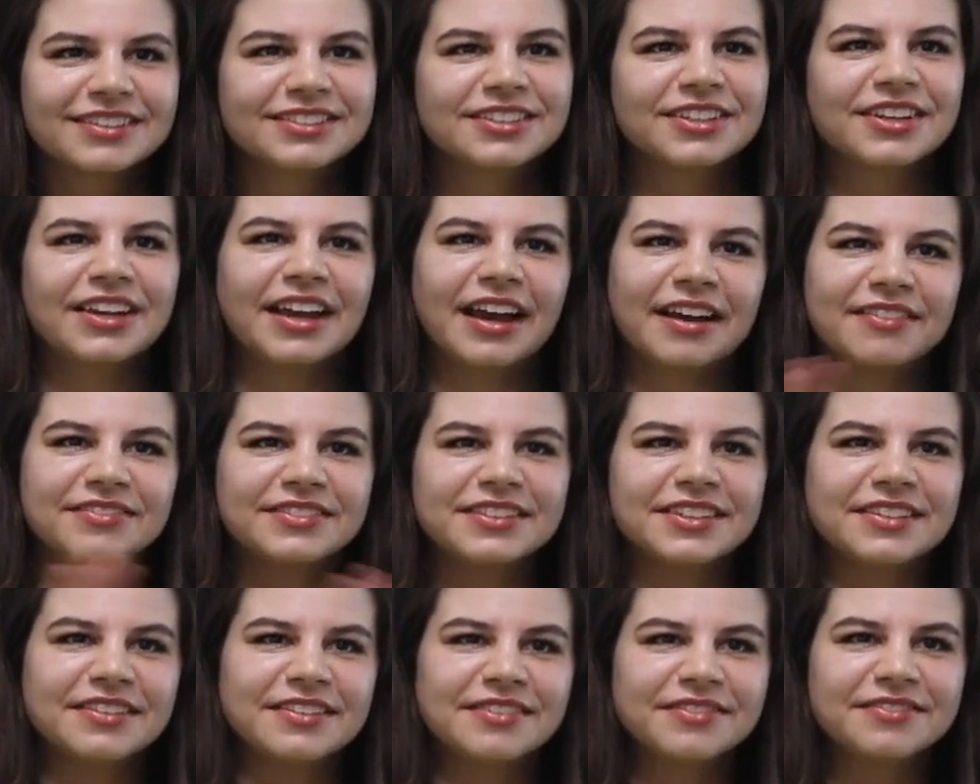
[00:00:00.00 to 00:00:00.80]
So you have
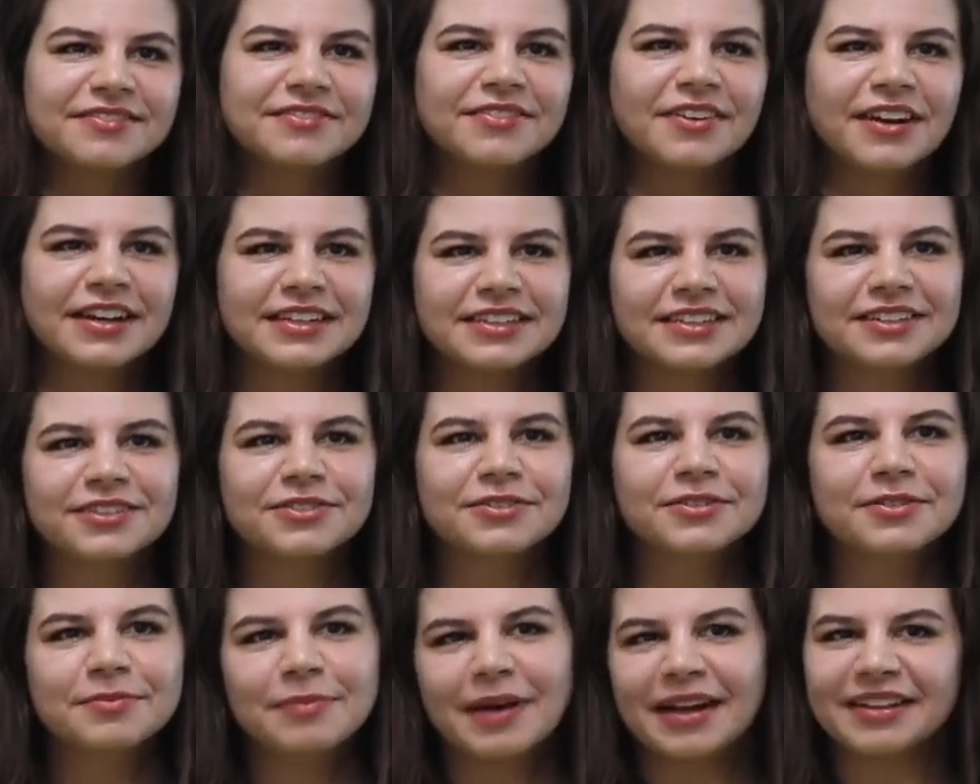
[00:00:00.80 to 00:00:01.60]
to find a
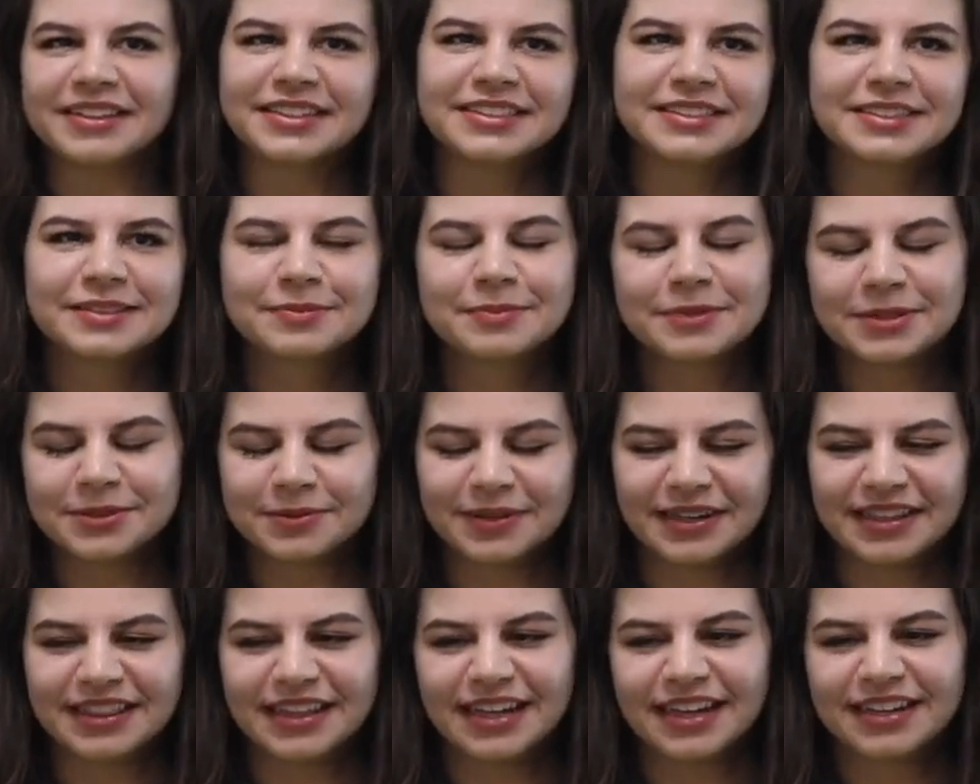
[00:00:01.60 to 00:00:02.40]
good balance
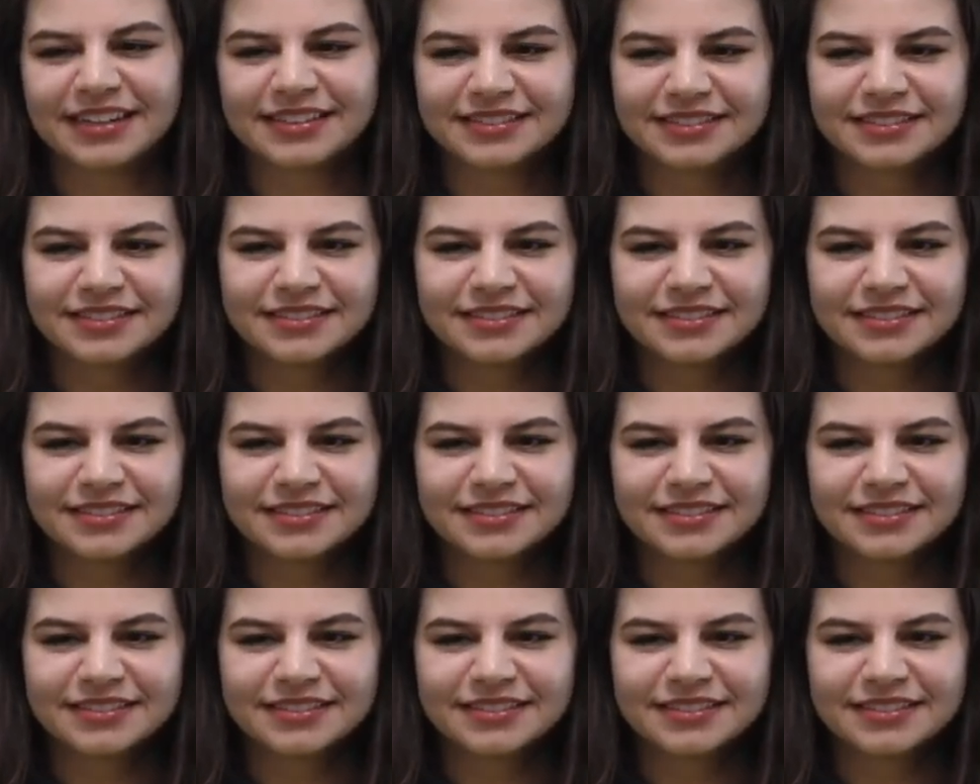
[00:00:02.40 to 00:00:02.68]
between that